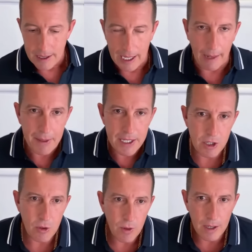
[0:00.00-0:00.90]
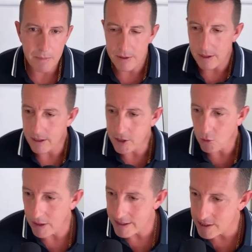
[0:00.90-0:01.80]
I'm going to queue up the
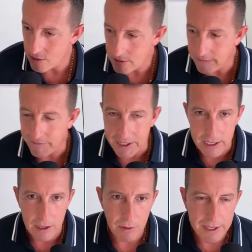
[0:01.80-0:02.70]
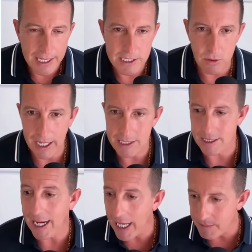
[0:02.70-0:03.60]
Russell video. Okay. So guys,
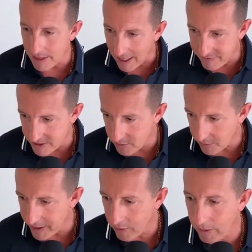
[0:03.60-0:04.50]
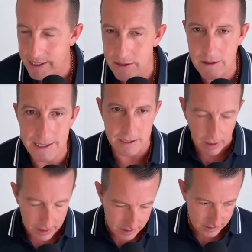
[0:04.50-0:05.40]
I am live this week. Russell is
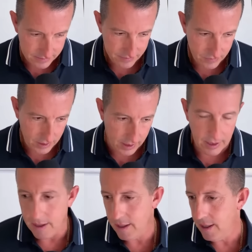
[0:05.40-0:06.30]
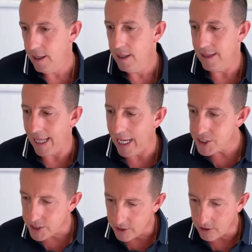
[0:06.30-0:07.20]
not. Okay.
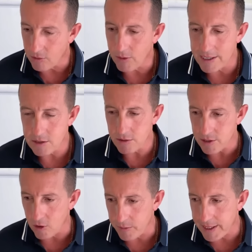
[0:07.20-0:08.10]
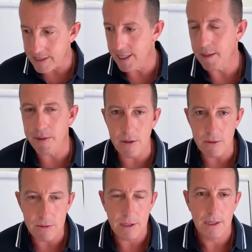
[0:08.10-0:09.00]
Last year, Russell told me, he's like,
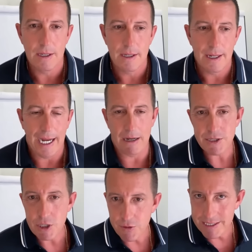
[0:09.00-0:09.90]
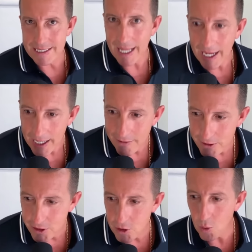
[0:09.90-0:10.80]
bro, I'll do this live
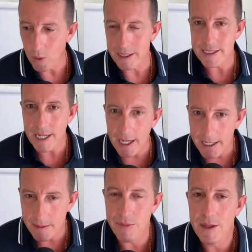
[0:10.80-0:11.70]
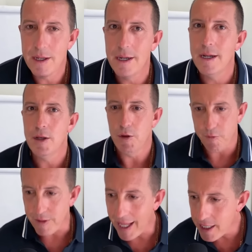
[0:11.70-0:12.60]
with you one time.
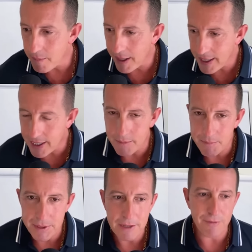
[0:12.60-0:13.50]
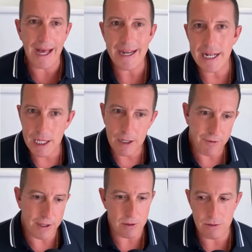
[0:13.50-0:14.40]
Fly to my company, fly to
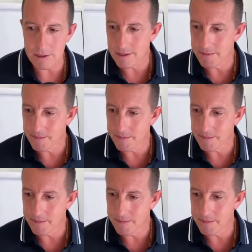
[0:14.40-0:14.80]
ClickFunnels.